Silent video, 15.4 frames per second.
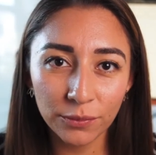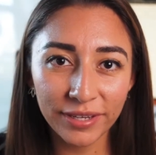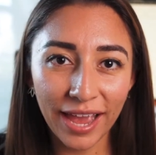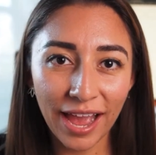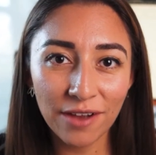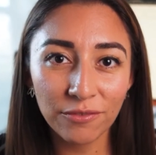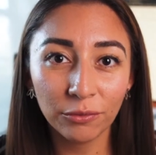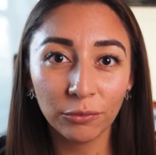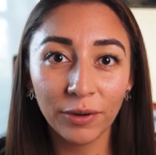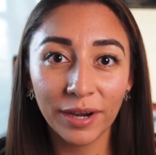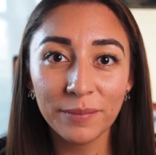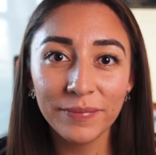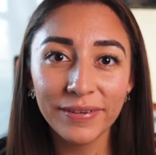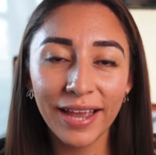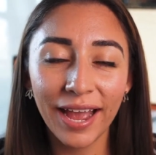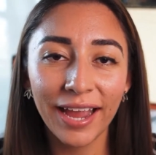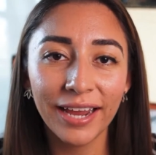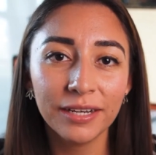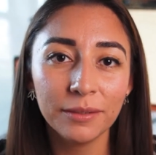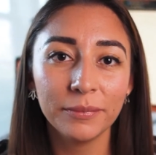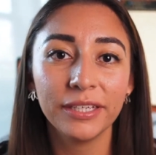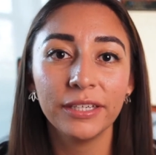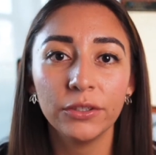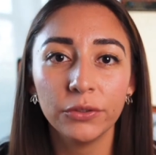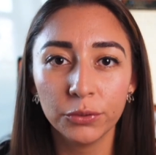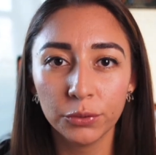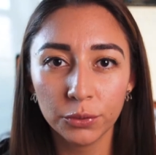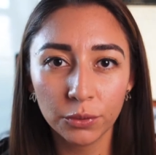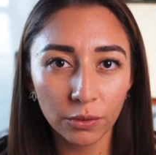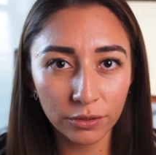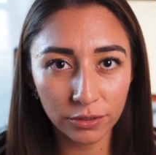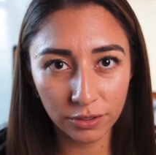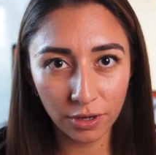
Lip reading: we have right behind me, Google